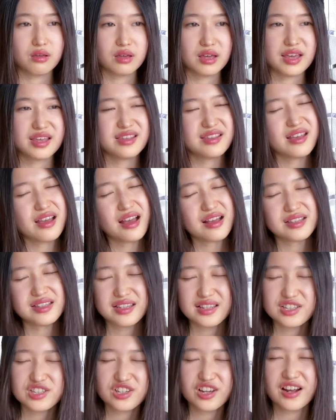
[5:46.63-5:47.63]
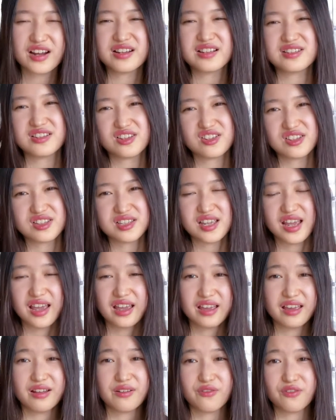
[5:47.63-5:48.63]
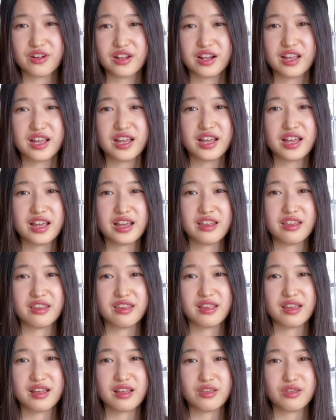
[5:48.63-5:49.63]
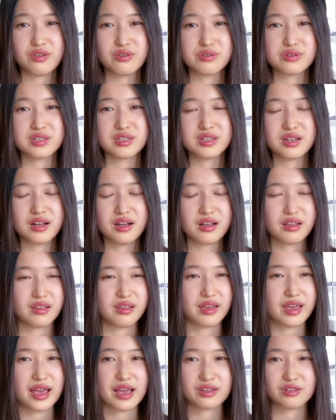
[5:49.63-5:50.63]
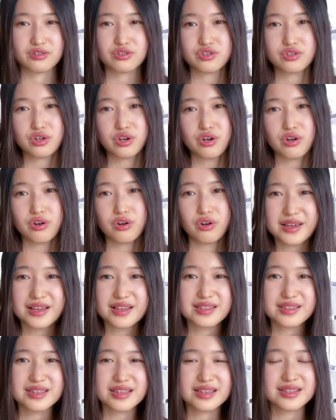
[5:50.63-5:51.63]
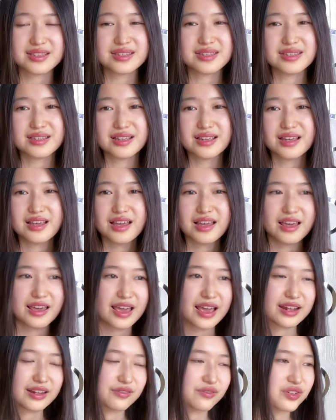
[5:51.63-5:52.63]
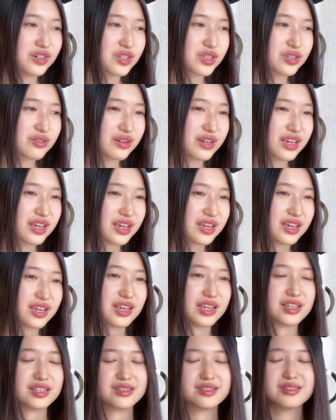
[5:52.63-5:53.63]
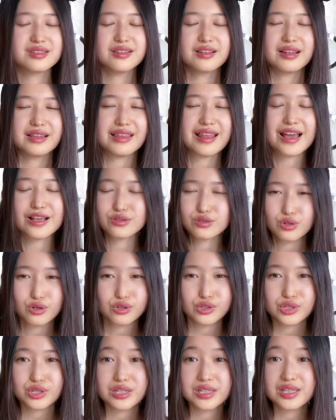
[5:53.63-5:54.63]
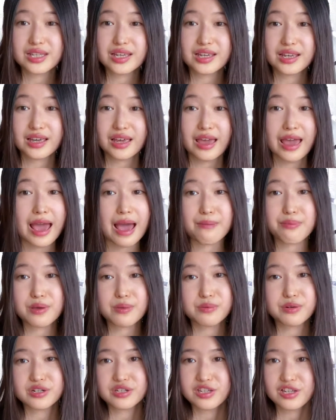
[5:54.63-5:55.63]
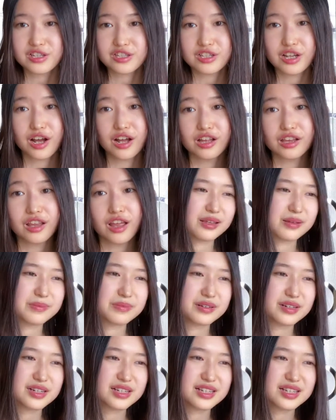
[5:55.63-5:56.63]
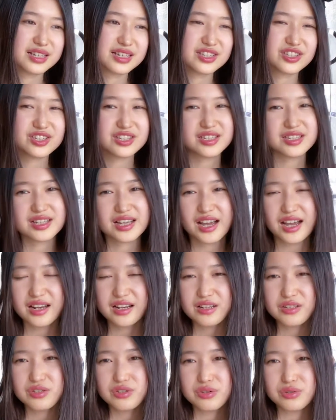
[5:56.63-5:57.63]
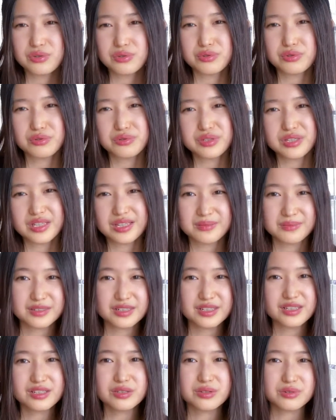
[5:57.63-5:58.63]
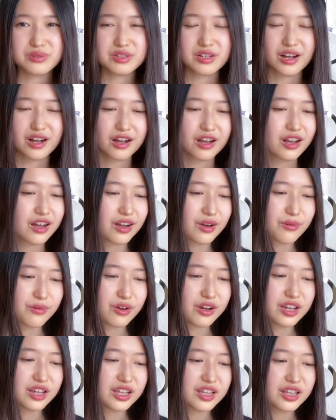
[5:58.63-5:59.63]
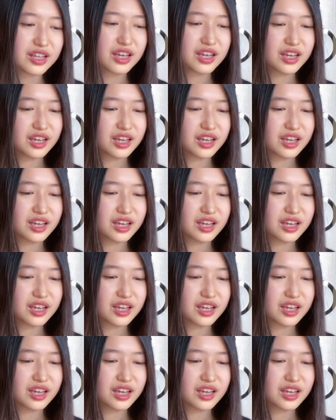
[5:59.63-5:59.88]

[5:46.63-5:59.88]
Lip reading: And then I think Shanghai Disneyland just taken from it and then use on the castle show. Because it's anniversary, it's natural to sing a happy birthday song. But it's just kind of too similar to the Hong Kong one.